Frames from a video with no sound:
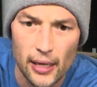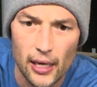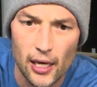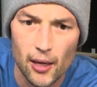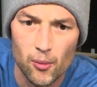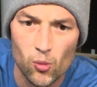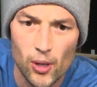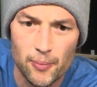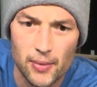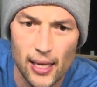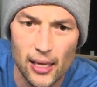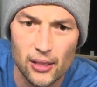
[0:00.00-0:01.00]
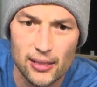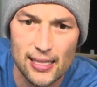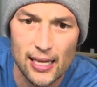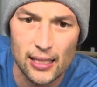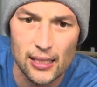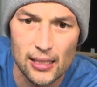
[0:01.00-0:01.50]
Um, Reptile
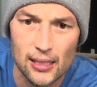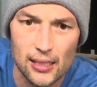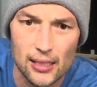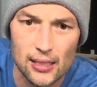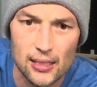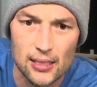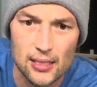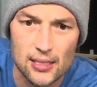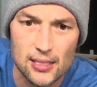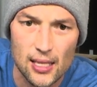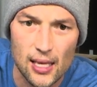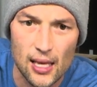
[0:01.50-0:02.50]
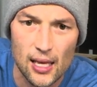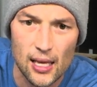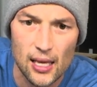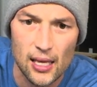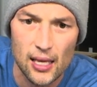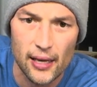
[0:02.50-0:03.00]
Deli is
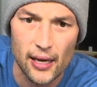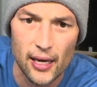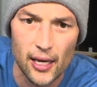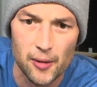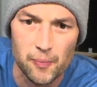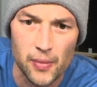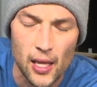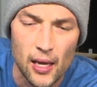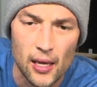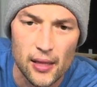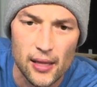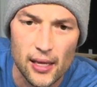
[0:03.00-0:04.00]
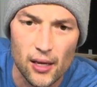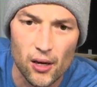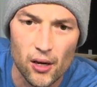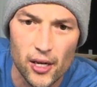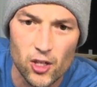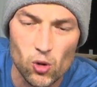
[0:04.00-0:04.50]
a um, they
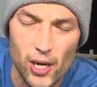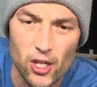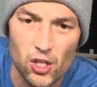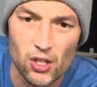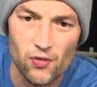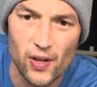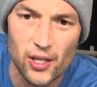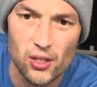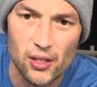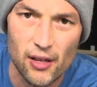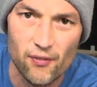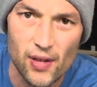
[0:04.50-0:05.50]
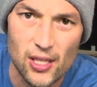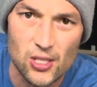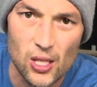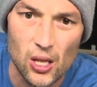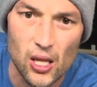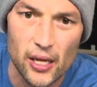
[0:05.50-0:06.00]
are a dry goods vendor that vends a
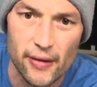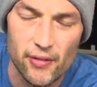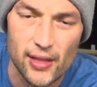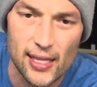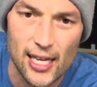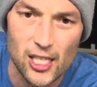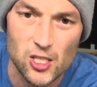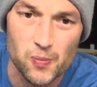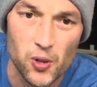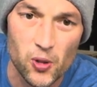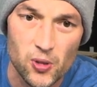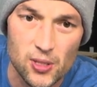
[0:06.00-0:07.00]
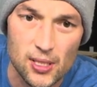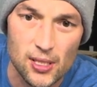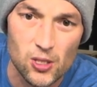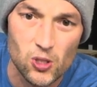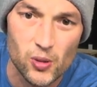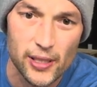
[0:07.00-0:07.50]
lot of the expos in
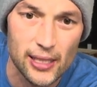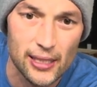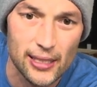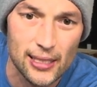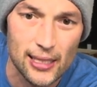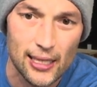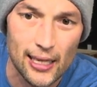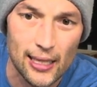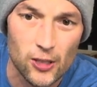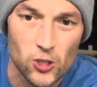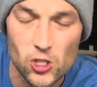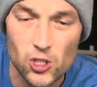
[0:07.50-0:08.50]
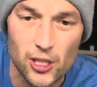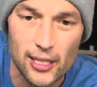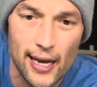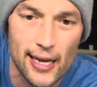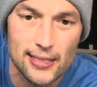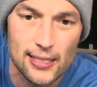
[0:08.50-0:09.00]
New England, and they're just good
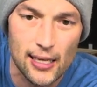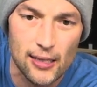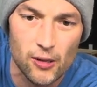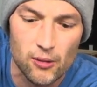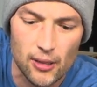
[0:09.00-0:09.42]
guys. I don't.